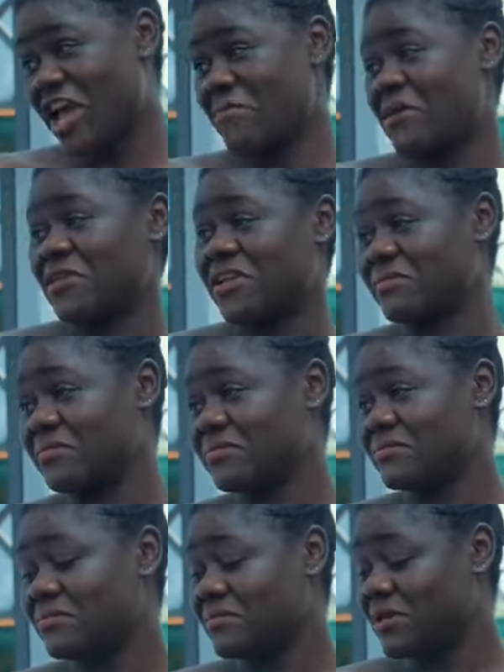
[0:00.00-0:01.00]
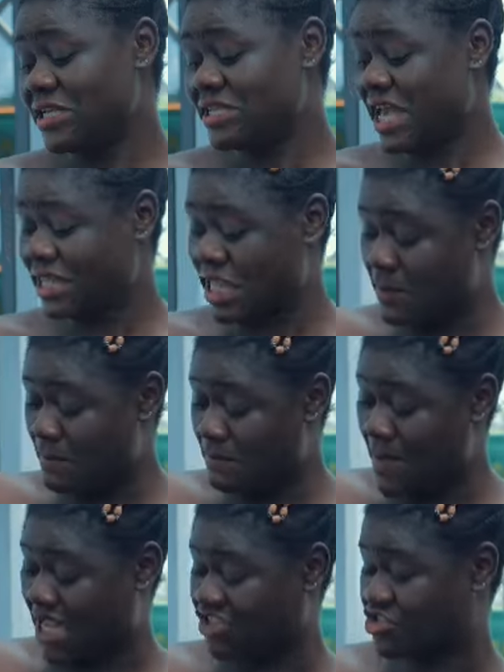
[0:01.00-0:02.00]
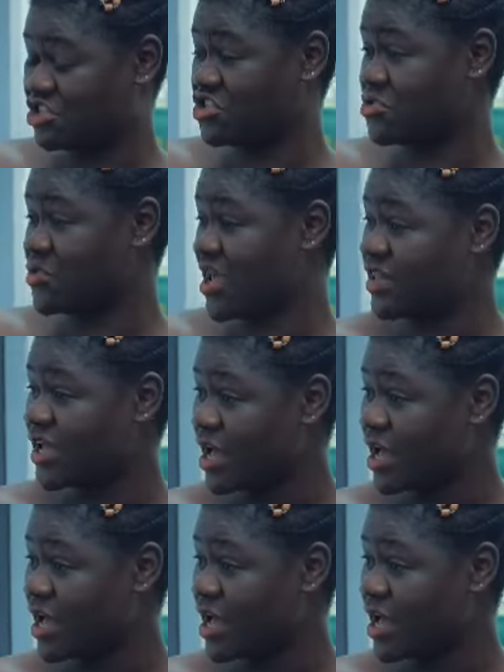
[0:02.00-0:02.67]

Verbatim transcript: you care about him, yet he maltreats you